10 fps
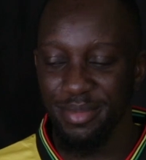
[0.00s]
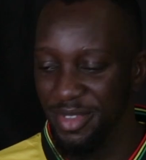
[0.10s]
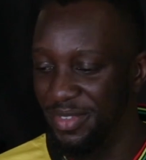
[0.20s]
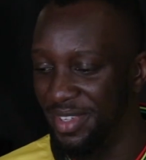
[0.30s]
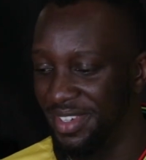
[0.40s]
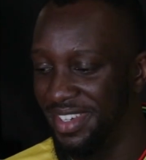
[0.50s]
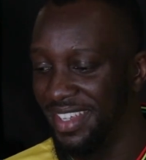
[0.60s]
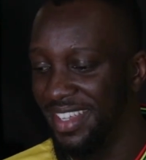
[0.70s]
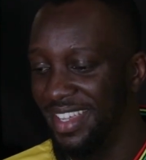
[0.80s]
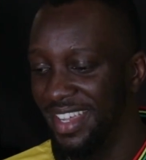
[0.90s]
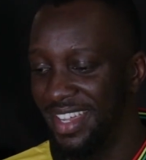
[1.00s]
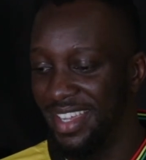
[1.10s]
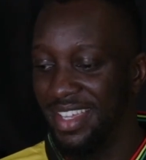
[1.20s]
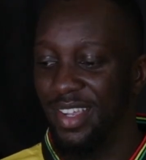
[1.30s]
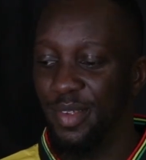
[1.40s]
move on.
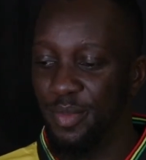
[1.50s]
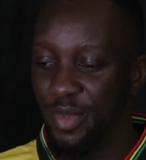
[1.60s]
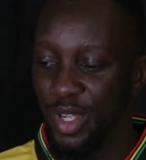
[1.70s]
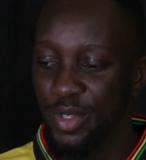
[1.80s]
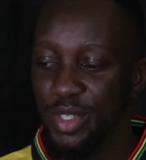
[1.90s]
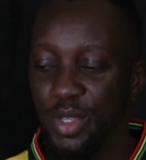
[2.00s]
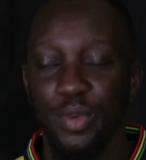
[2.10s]
Also,